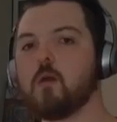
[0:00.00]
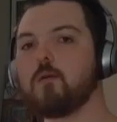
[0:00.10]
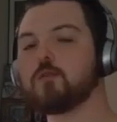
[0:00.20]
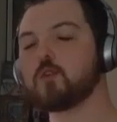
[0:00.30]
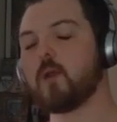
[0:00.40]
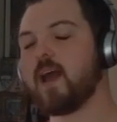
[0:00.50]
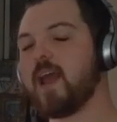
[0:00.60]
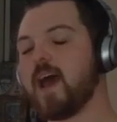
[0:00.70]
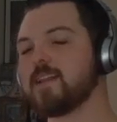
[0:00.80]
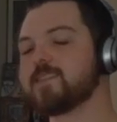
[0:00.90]
So when I
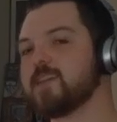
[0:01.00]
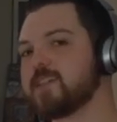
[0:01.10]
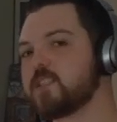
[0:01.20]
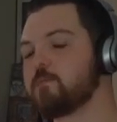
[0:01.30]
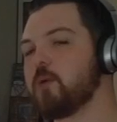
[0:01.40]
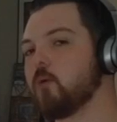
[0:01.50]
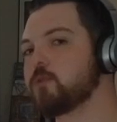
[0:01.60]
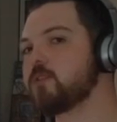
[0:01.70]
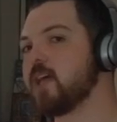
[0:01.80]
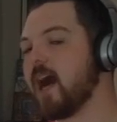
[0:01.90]
added 6 to both
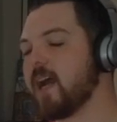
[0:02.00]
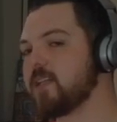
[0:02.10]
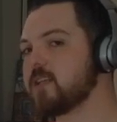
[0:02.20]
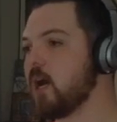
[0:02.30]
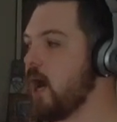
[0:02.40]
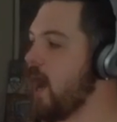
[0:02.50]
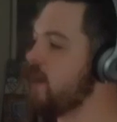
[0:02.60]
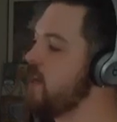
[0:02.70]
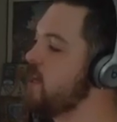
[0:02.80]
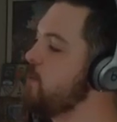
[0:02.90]
sides, I
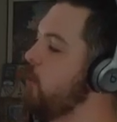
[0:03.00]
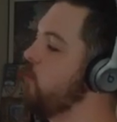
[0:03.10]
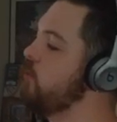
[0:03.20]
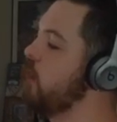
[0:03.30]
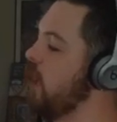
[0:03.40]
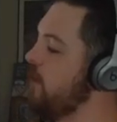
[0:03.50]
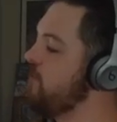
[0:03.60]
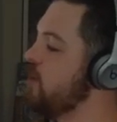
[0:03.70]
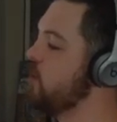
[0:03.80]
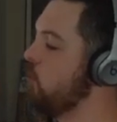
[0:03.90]
did it to both the
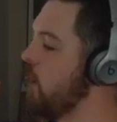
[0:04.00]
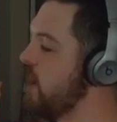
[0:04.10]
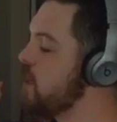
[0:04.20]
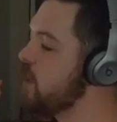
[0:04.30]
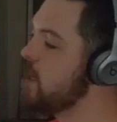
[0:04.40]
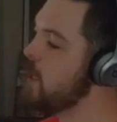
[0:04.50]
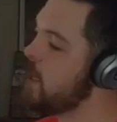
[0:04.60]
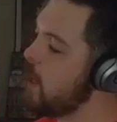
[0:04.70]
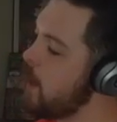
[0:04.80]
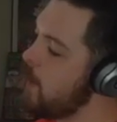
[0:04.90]
left and the right.
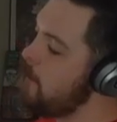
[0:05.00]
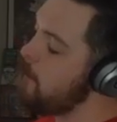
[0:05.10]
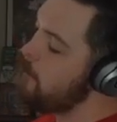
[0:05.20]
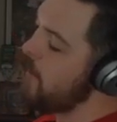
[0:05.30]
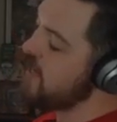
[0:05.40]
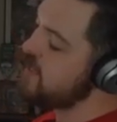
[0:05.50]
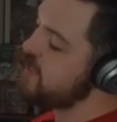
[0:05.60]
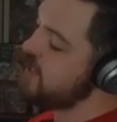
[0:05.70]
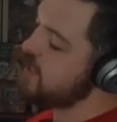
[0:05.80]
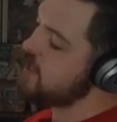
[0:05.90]
My
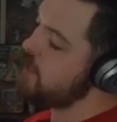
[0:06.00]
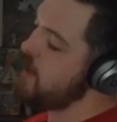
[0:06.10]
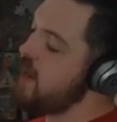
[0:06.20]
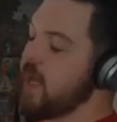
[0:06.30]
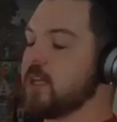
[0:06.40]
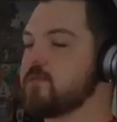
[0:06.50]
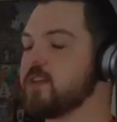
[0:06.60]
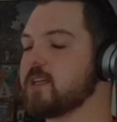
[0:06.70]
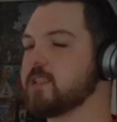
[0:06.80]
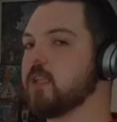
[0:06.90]
6 and my
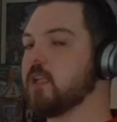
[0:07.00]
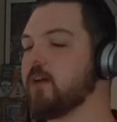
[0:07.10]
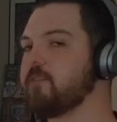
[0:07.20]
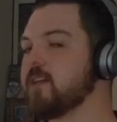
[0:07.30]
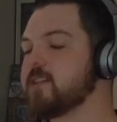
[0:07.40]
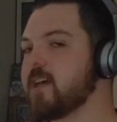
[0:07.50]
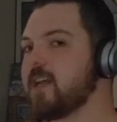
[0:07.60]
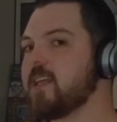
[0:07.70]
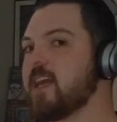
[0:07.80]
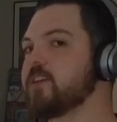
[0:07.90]
-6 on the left hand
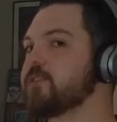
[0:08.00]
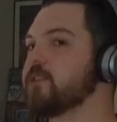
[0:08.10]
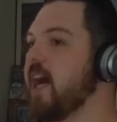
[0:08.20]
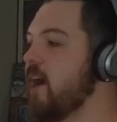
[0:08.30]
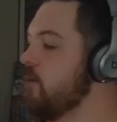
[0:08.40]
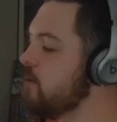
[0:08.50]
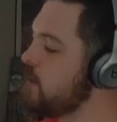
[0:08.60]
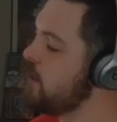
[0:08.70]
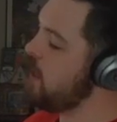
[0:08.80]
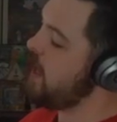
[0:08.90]
side canceled out,
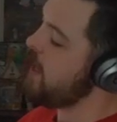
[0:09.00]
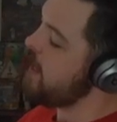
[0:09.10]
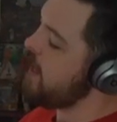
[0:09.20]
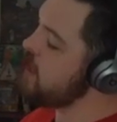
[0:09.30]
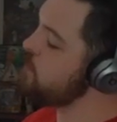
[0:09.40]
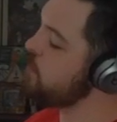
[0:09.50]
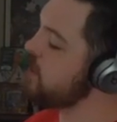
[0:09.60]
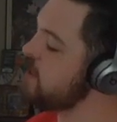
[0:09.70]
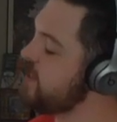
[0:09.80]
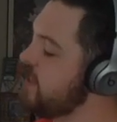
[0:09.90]
and 8
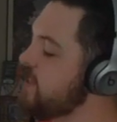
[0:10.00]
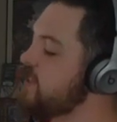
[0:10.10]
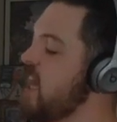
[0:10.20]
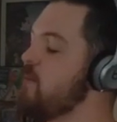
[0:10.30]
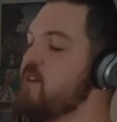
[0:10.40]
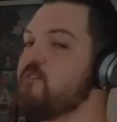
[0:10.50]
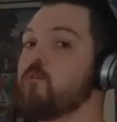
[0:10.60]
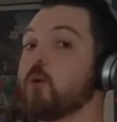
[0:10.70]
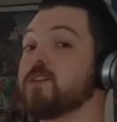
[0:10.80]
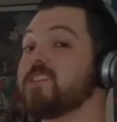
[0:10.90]
plus 6 gave me
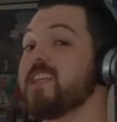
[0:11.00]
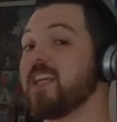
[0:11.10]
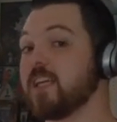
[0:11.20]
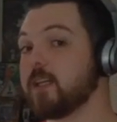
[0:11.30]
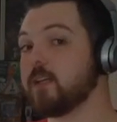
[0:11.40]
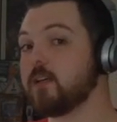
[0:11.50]
14.